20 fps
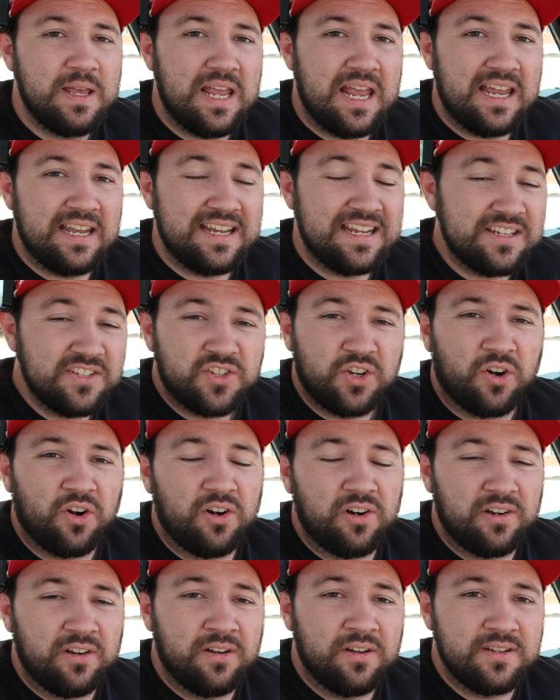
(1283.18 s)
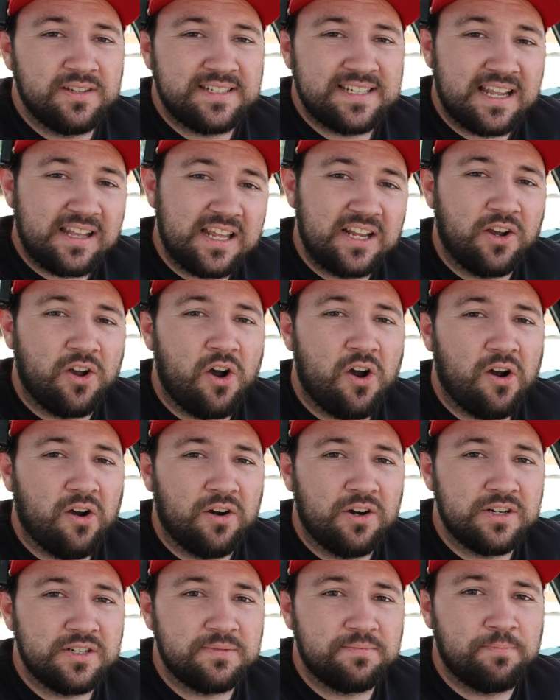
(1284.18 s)
and in turn selling
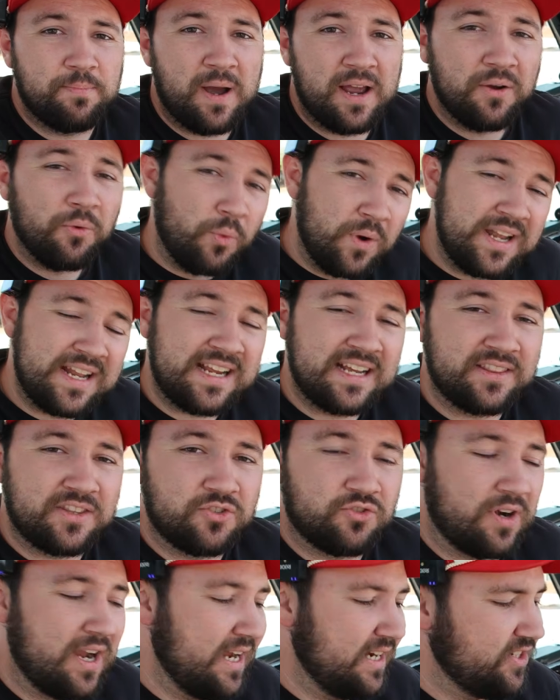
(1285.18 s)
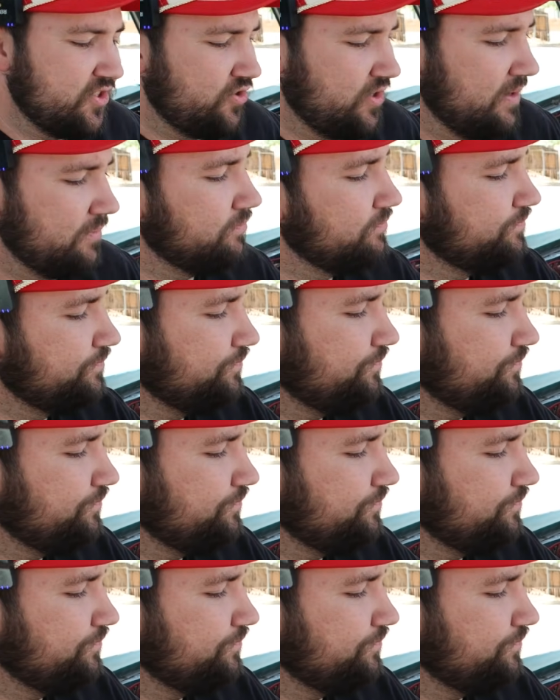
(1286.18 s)
cars by winning at the drag strip.